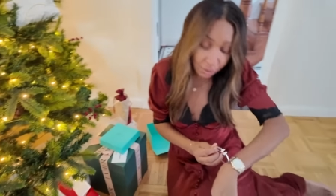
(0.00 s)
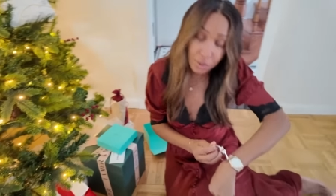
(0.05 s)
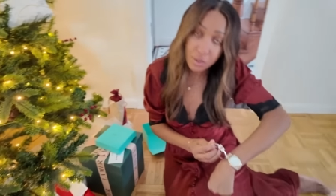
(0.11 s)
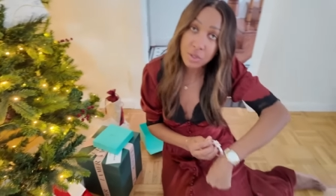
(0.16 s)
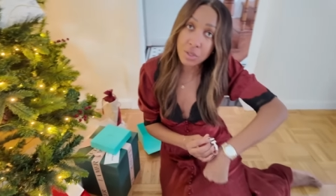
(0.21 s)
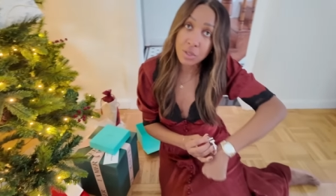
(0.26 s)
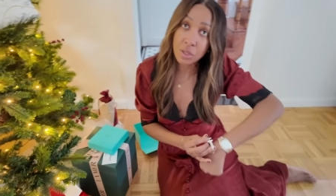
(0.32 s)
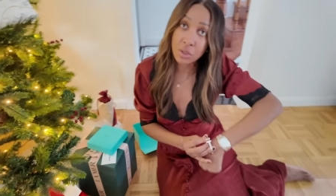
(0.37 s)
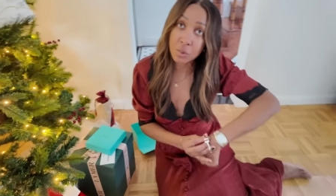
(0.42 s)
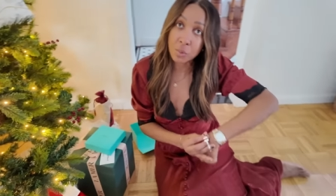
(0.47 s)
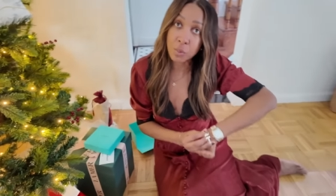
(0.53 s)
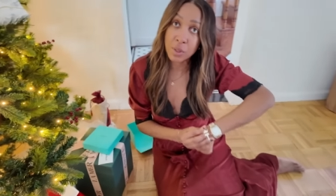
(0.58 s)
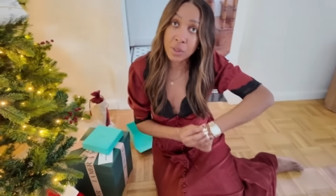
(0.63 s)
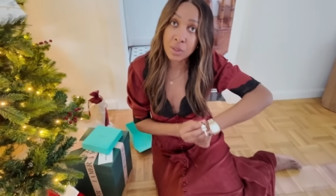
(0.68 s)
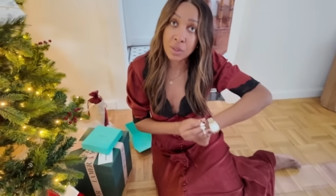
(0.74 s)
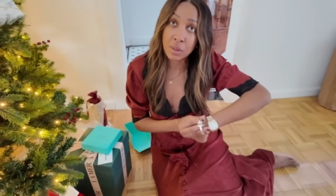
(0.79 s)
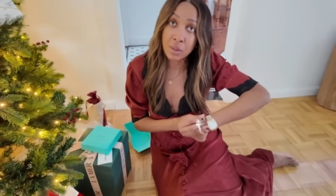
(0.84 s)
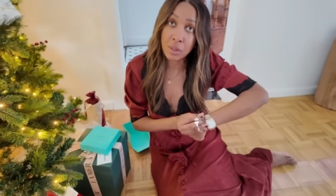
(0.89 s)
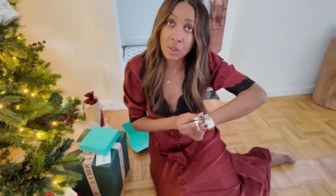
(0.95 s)
looks good
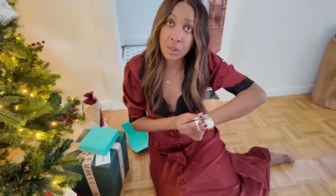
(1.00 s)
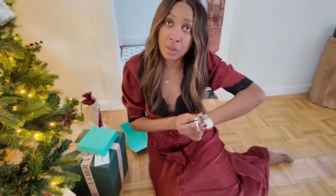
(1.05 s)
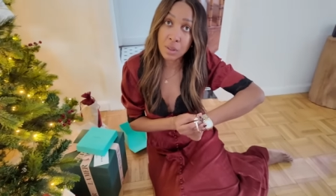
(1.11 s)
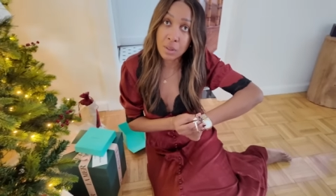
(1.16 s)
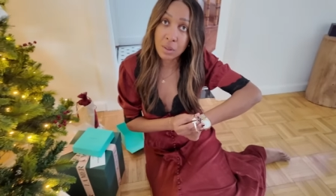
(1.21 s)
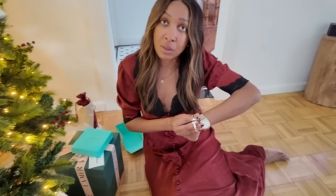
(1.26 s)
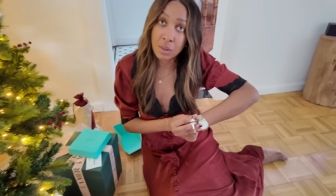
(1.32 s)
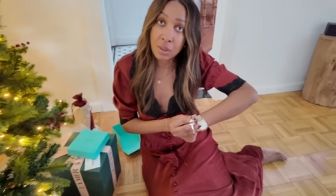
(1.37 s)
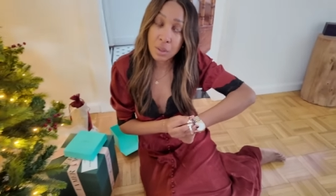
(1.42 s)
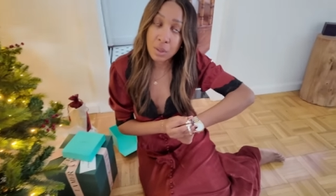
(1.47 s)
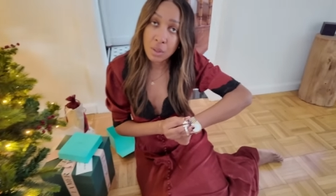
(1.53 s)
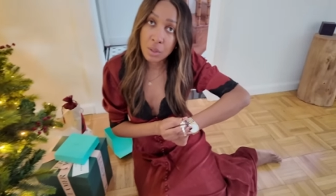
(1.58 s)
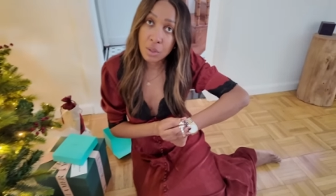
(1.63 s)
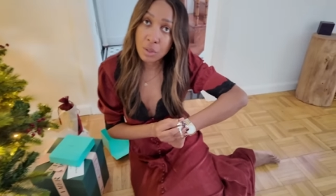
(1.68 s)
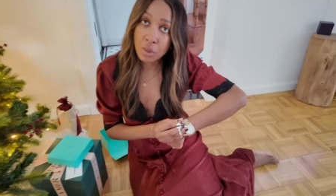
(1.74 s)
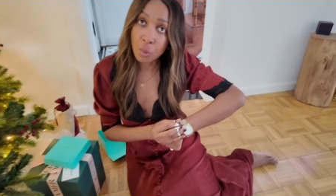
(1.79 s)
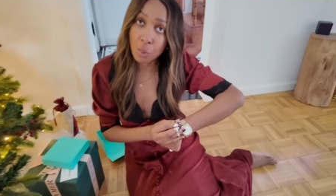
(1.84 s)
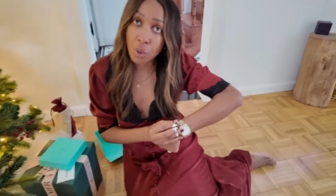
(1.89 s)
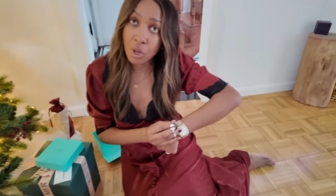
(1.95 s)
with the
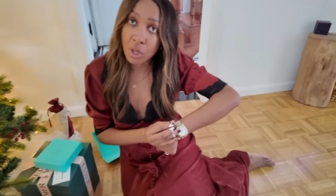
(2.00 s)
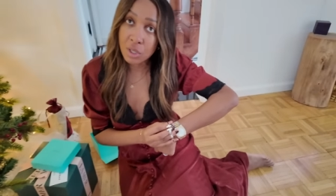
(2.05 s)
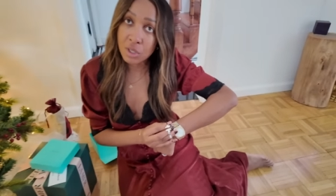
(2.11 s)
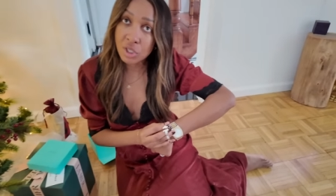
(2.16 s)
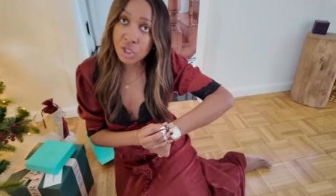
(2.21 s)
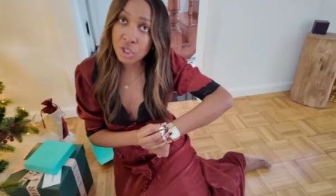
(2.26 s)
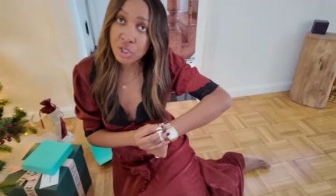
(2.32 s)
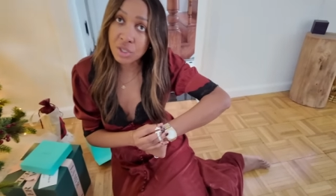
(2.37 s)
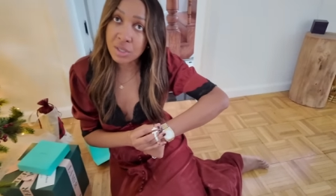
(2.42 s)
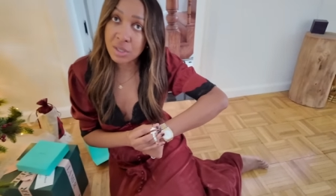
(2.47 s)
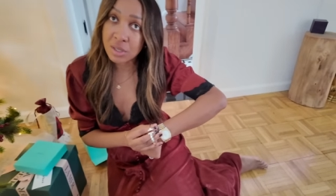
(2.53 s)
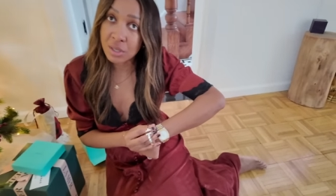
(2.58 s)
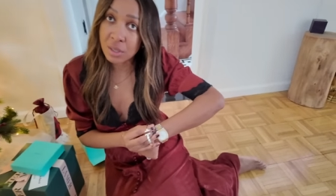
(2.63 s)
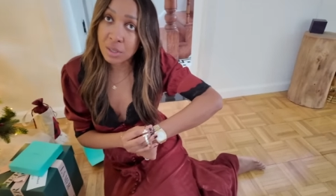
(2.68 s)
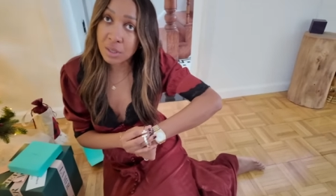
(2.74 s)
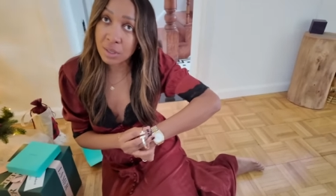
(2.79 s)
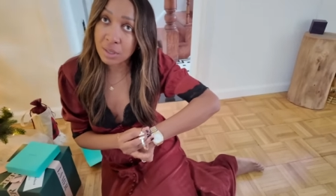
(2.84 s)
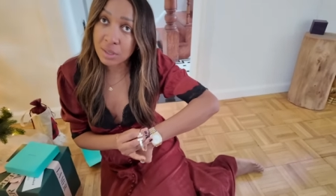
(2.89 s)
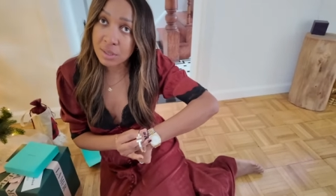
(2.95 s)
the watch because of
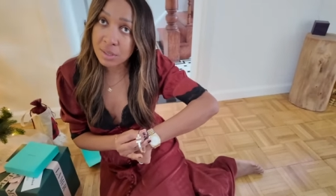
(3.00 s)
the